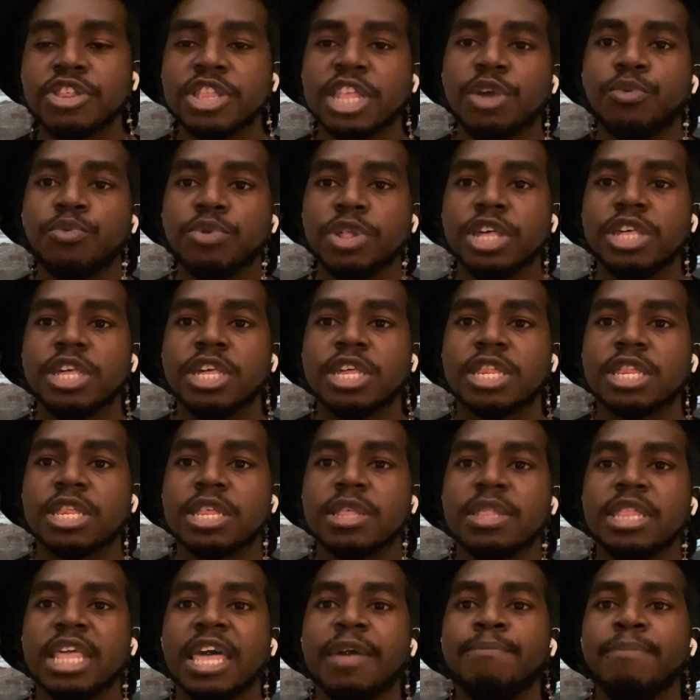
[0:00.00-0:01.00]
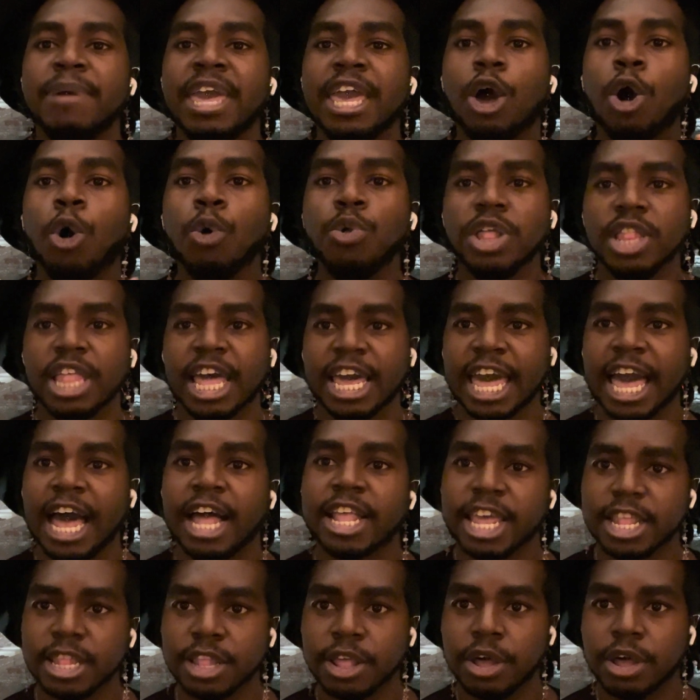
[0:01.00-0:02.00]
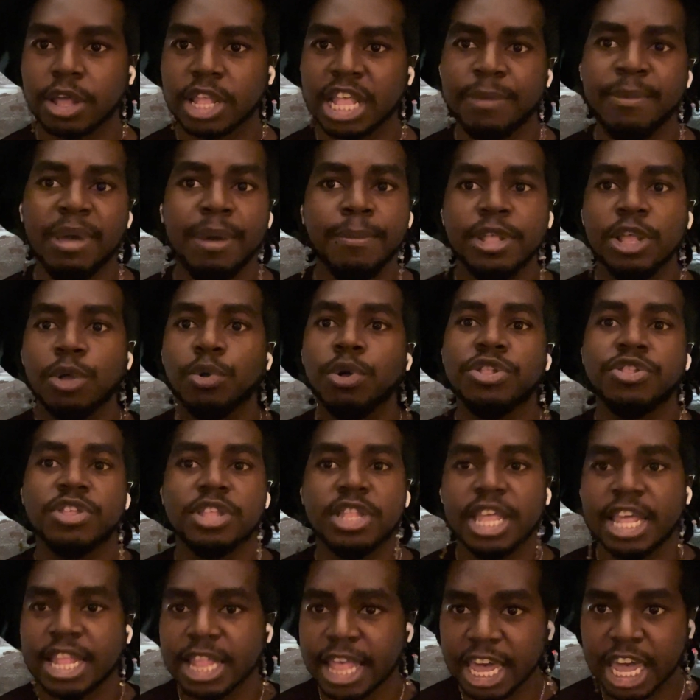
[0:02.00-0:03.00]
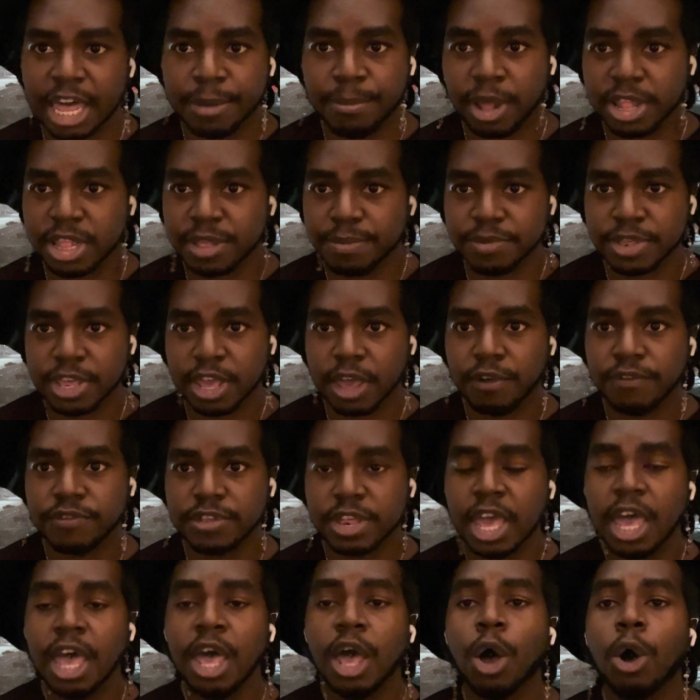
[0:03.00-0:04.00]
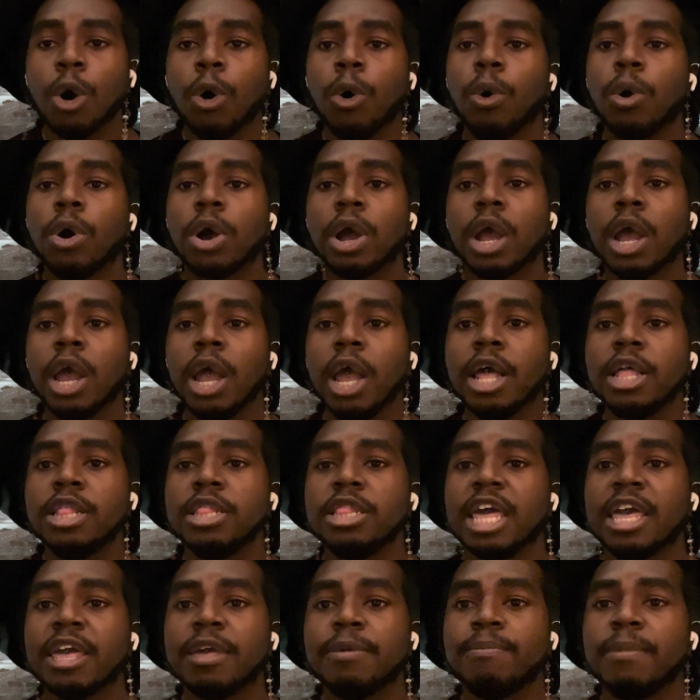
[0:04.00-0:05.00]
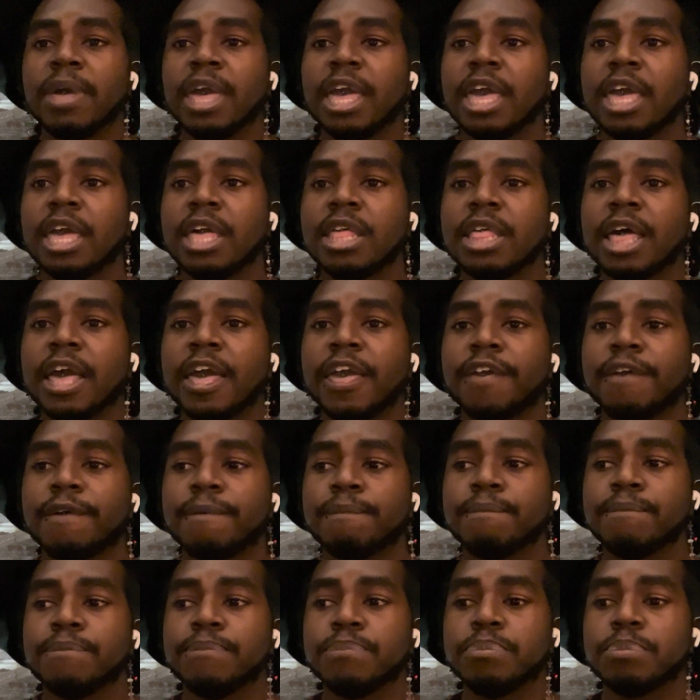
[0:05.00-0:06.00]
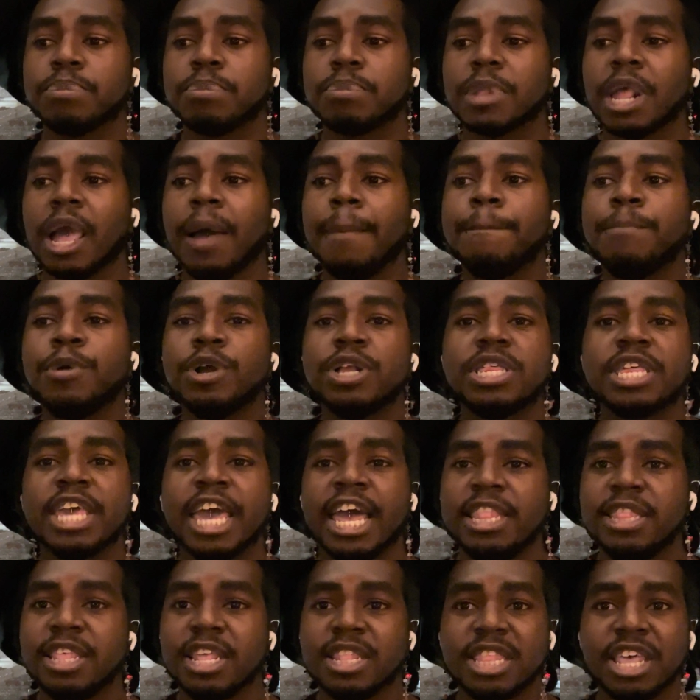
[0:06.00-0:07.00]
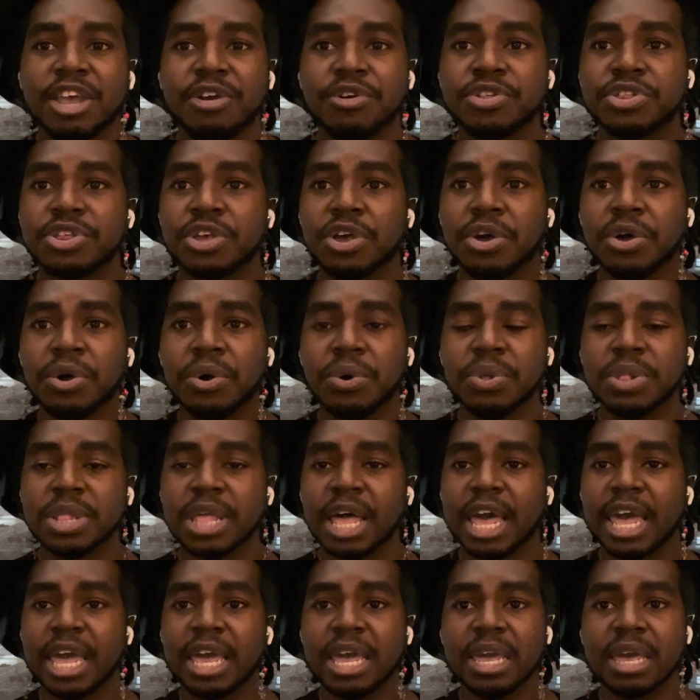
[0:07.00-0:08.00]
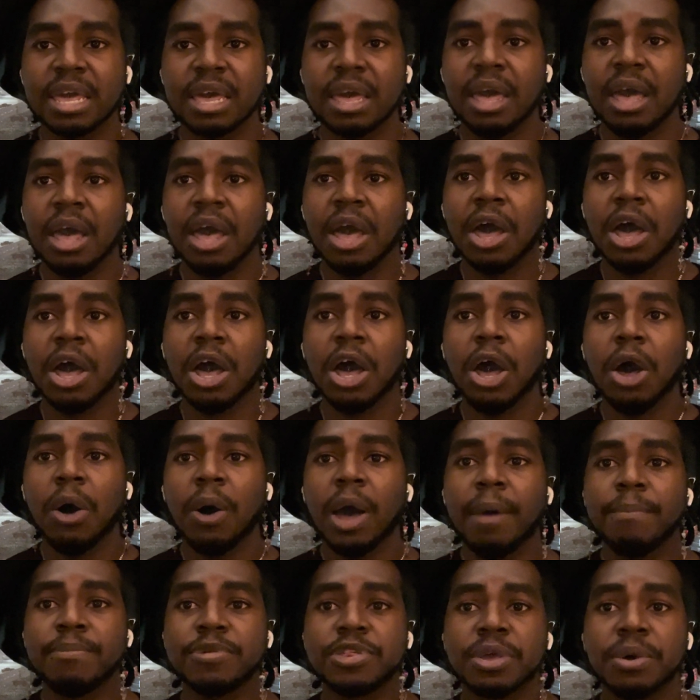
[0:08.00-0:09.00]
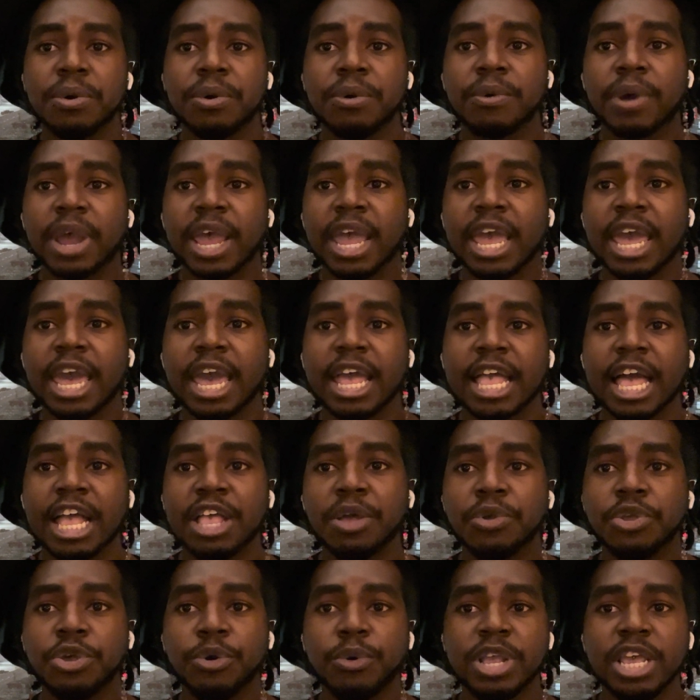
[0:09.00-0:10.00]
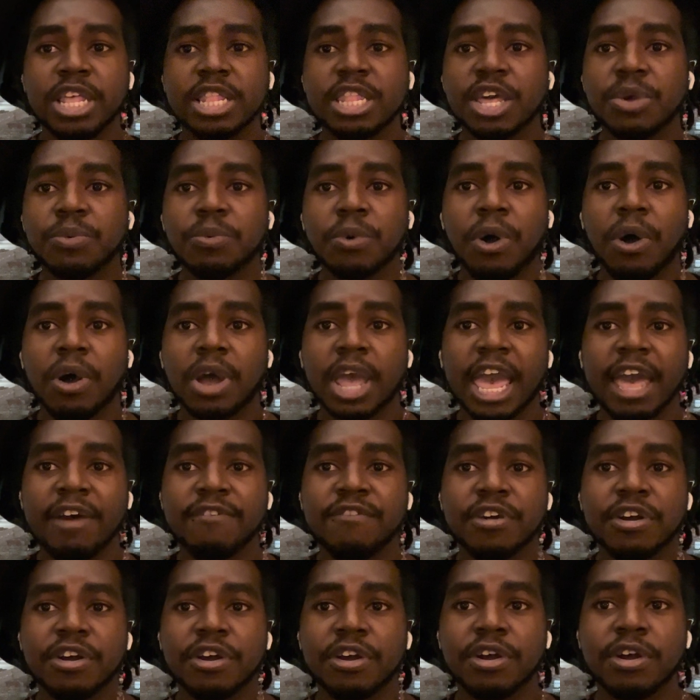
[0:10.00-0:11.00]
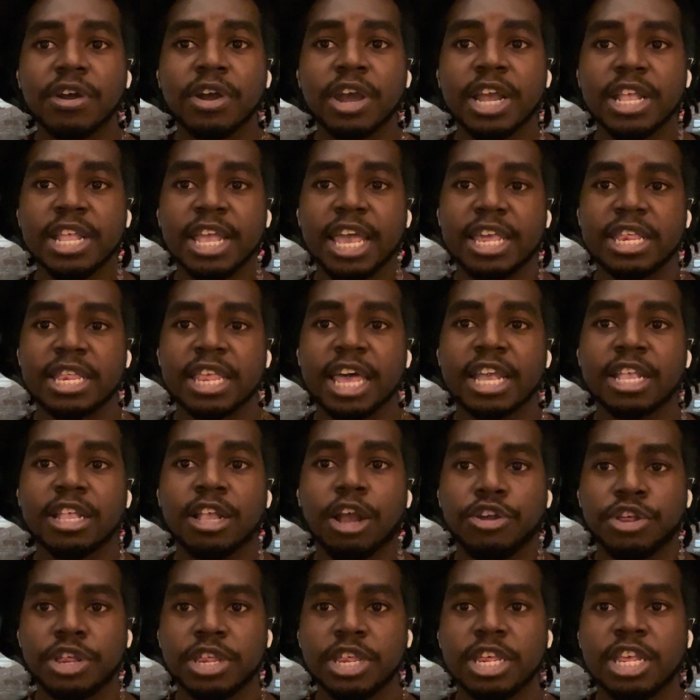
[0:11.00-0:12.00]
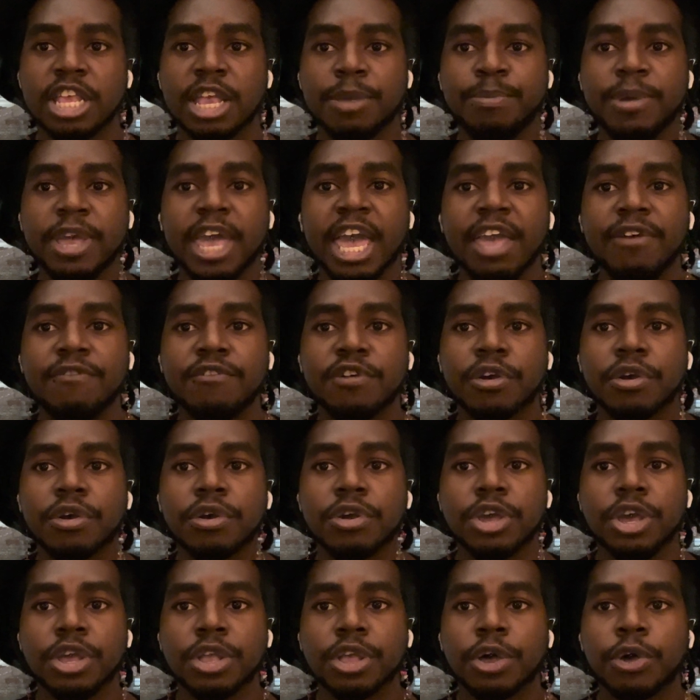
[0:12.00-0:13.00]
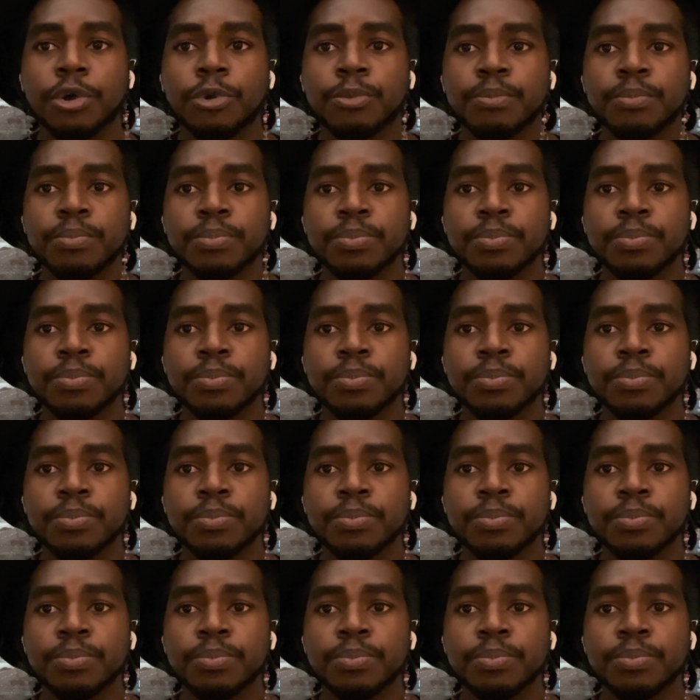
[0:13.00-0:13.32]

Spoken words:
and they may only like how they look. That may be the only thing they like about themselves. Or they may like pretend that they're so like, oh, I'm so great and I don't do anything wrong ever. And that's like narcissistic behavior, you know,